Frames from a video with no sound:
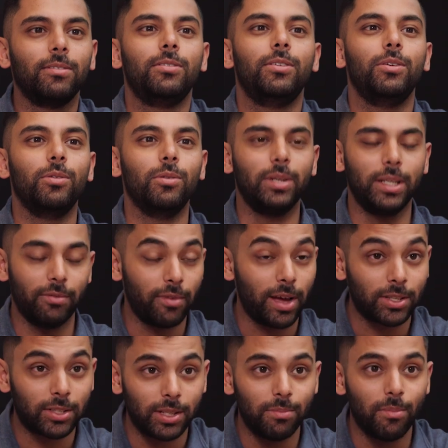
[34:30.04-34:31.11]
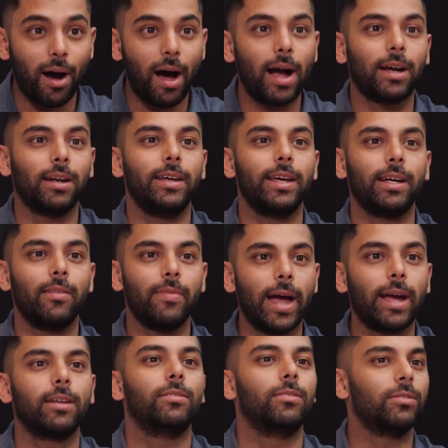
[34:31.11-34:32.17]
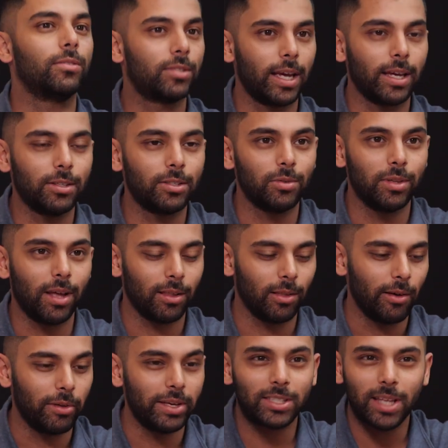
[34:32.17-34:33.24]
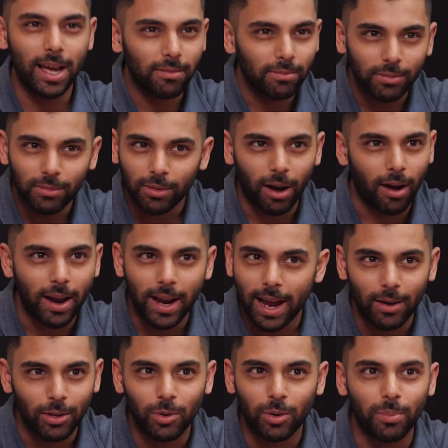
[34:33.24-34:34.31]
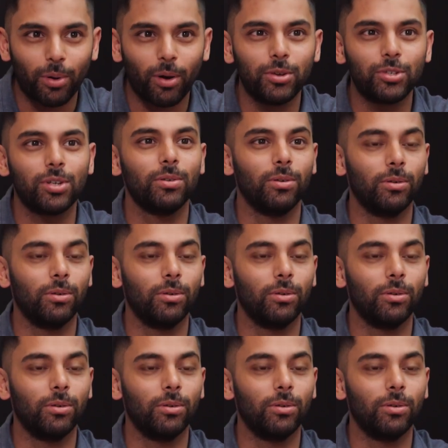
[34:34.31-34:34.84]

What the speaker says: you invest in marketing and that can take you to another level. Is that kind of how you would approach it,